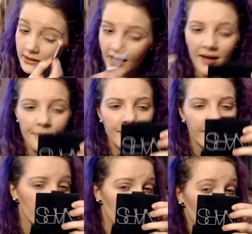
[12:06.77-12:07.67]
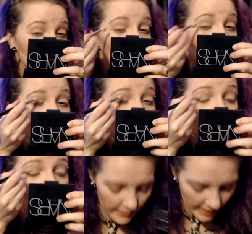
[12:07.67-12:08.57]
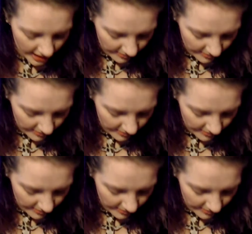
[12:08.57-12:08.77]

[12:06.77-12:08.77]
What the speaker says: depth. If I don't really want to do a whole lot of